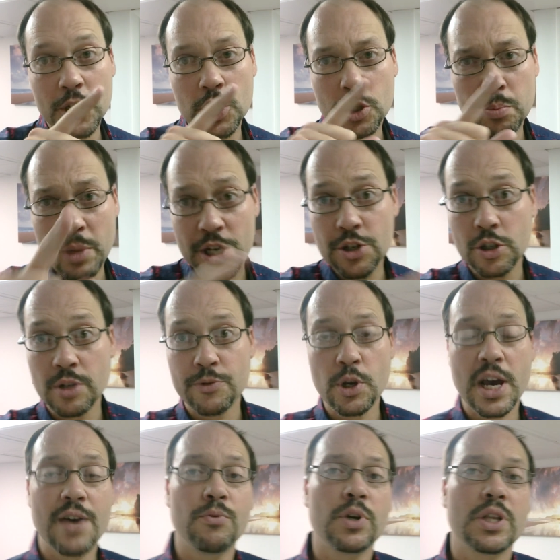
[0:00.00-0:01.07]
especially if you
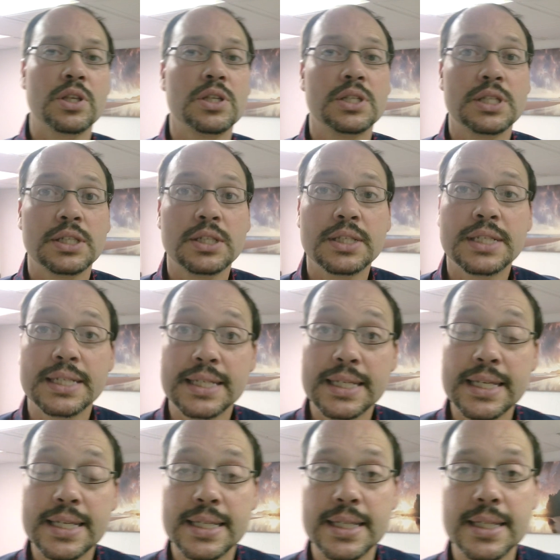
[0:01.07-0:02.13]
have one of these
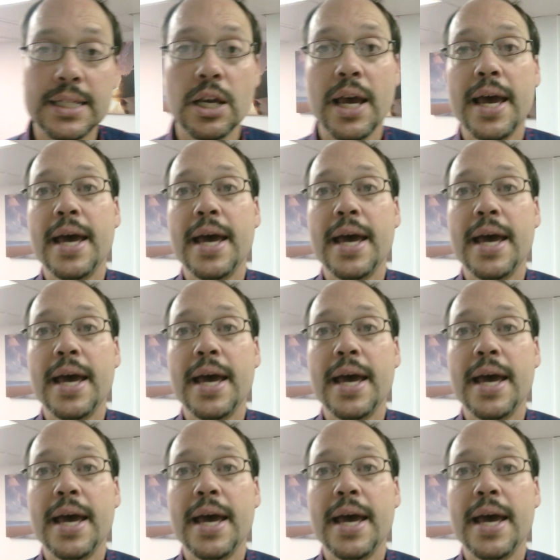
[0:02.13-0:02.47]
diseases,